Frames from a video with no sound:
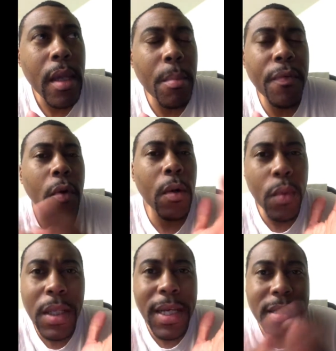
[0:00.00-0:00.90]
And before I
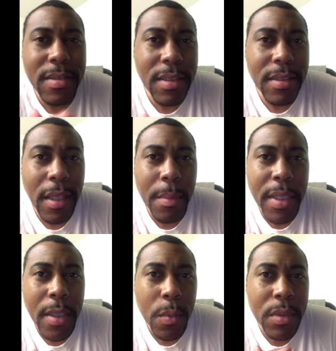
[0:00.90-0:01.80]
realized it,
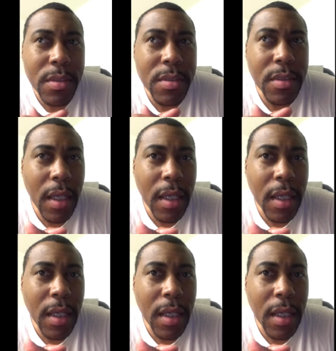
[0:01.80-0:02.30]
it was